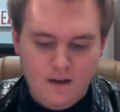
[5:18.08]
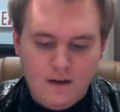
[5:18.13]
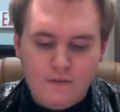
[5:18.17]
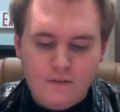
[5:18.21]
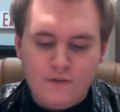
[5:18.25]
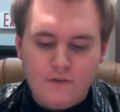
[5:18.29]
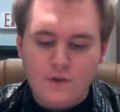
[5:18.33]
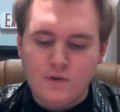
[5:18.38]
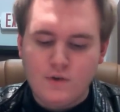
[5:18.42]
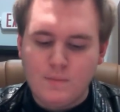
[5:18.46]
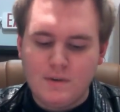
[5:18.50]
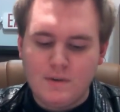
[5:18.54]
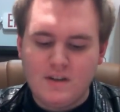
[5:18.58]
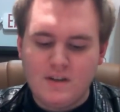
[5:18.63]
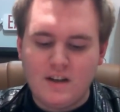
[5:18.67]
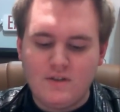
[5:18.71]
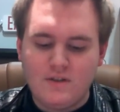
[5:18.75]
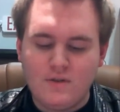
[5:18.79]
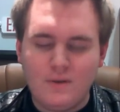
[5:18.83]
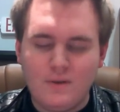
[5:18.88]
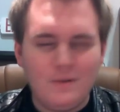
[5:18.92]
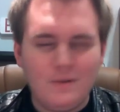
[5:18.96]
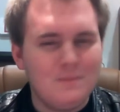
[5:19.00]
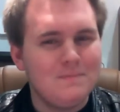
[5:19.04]
Future
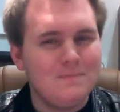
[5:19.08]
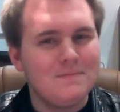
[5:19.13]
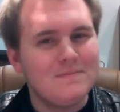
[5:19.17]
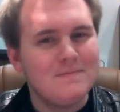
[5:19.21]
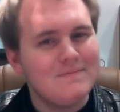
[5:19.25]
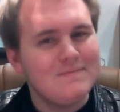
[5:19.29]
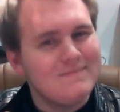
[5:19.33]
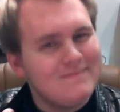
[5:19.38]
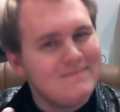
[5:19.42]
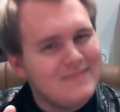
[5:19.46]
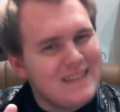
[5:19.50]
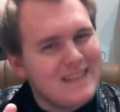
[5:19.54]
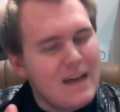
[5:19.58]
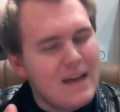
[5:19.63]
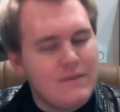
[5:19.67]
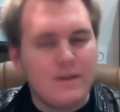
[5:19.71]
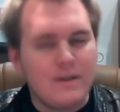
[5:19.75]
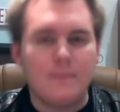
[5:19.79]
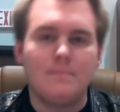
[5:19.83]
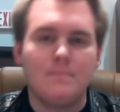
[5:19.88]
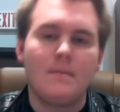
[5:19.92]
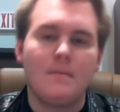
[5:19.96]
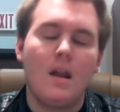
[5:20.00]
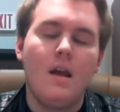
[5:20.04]
potential,
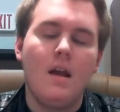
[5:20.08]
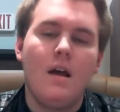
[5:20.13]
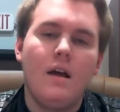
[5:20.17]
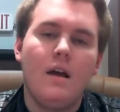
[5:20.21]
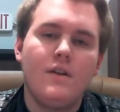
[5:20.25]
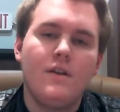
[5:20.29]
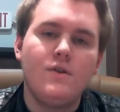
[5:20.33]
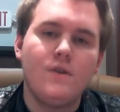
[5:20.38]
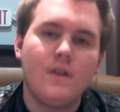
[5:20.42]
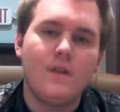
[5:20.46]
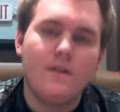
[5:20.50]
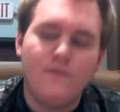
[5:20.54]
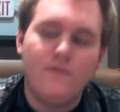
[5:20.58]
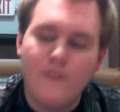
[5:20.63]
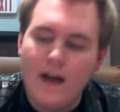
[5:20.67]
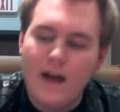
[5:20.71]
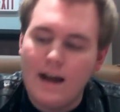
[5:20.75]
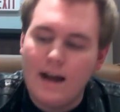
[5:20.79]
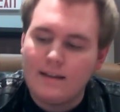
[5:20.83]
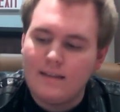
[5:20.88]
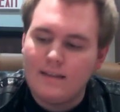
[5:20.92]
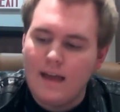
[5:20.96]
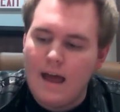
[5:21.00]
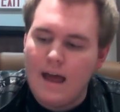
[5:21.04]
7. Due to the
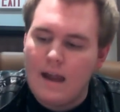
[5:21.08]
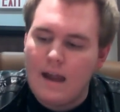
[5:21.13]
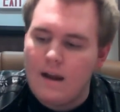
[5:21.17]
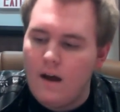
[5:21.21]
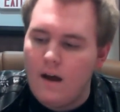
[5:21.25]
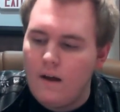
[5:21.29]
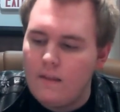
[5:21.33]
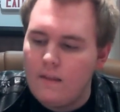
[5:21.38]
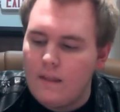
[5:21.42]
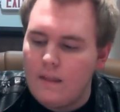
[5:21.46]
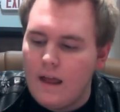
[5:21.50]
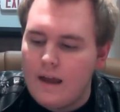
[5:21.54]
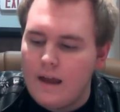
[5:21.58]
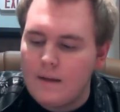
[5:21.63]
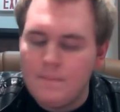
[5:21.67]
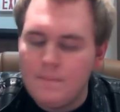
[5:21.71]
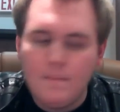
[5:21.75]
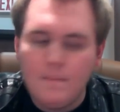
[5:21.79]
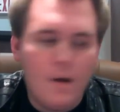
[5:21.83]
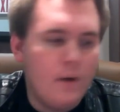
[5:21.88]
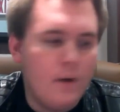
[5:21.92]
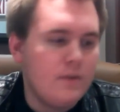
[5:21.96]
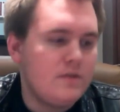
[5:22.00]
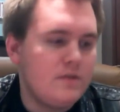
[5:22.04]
fact that, unlike
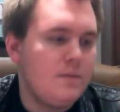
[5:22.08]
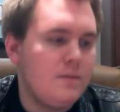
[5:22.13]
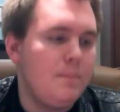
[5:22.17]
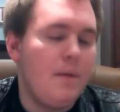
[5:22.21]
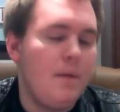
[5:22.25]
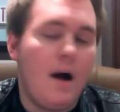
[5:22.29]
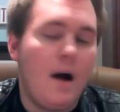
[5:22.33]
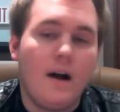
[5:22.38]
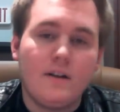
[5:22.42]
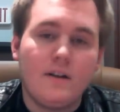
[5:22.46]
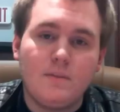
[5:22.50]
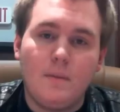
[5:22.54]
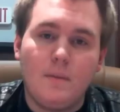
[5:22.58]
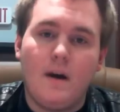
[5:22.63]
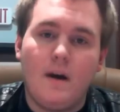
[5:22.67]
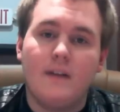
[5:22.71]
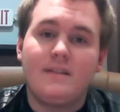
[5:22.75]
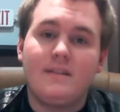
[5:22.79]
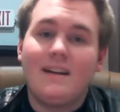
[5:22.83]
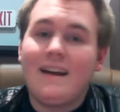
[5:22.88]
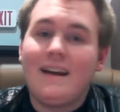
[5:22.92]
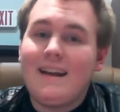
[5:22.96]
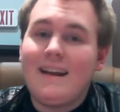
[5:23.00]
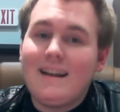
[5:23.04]
most box
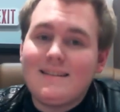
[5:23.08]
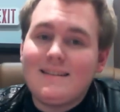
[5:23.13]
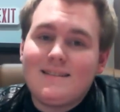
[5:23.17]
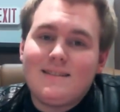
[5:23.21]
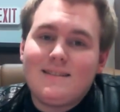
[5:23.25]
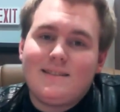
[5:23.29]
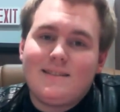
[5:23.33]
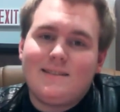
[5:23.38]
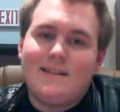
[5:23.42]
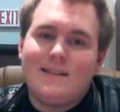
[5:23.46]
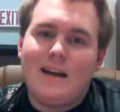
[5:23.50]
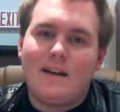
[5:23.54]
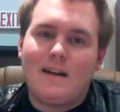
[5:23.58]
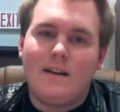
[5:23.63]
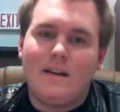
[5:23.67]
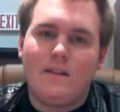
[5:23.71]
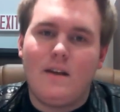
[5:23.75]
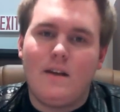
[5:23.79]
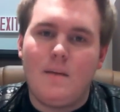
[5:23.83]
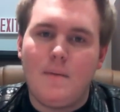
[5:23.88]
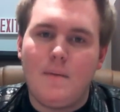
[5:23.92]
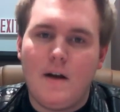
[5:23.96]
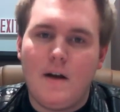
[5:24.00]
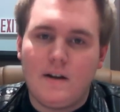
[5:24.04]
mods, and I guess this is
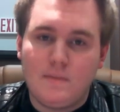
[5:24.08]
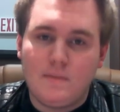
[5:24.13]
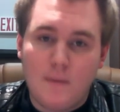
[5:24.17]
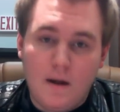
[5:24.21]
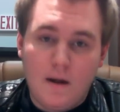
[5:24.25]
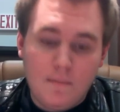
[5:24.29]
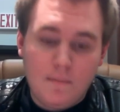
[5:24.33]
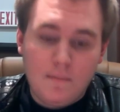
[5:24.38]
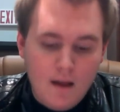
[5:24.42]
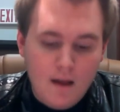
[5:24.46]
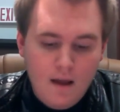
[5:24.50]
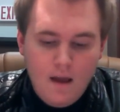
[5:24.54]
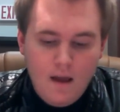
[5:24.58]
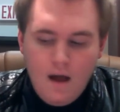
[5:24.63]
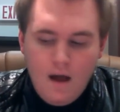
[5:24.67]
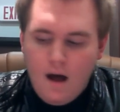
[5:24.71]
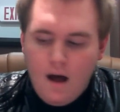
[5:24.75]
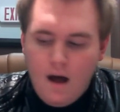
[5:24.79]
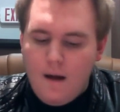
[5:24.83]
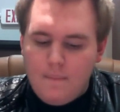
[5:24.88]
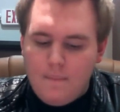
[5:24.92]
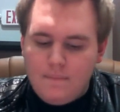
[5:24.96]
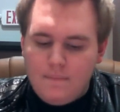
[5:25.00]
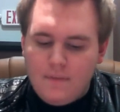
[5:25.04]
technically a box mod,
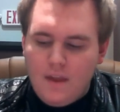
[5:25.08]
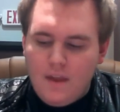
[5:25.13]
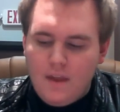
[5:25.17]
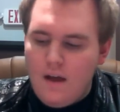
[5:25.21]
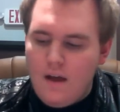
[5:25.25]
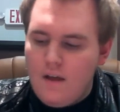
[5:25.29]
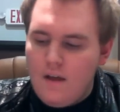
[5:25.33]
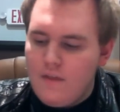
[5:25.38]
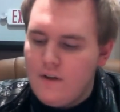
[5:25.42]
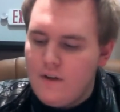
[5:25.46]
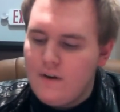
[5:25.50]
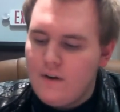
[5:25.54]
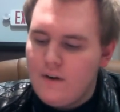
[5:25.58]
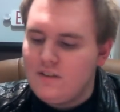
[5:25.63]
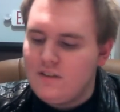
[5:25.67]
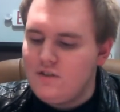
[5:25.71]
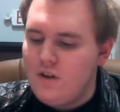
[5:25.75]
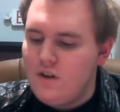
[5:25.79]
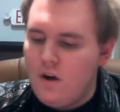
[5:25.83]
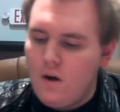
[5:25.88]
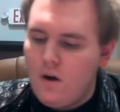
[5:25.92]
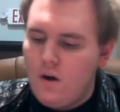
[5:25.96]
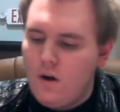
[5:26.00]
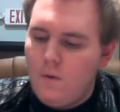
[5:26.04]
there is
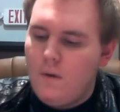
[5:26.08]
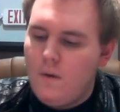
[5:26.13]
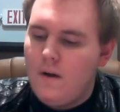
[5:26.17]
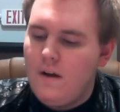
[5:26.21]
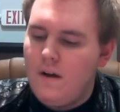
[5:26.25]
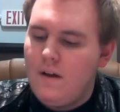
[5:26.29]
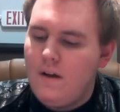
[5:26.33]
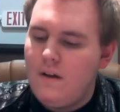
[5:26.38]
no